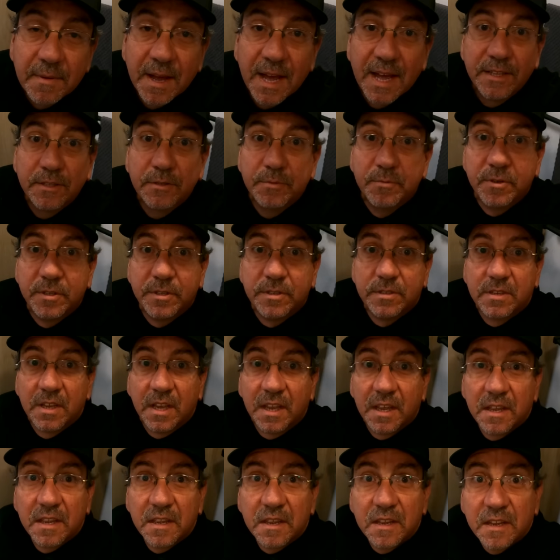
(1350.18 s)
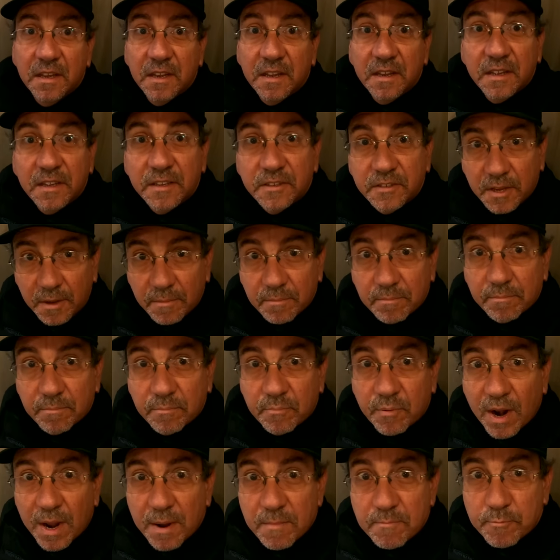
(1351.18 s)
Matt would say, it's a
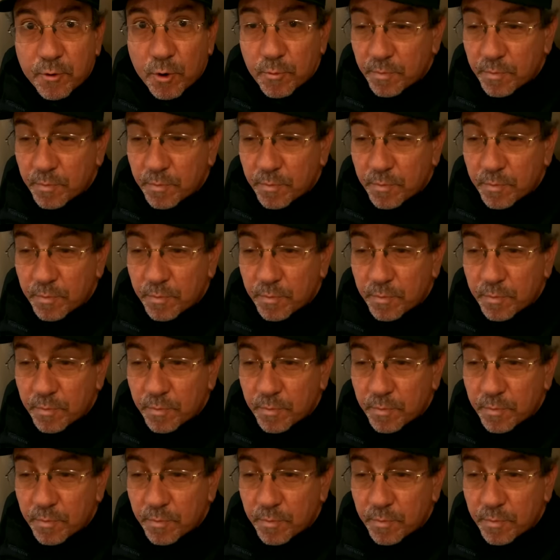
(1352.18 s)
prime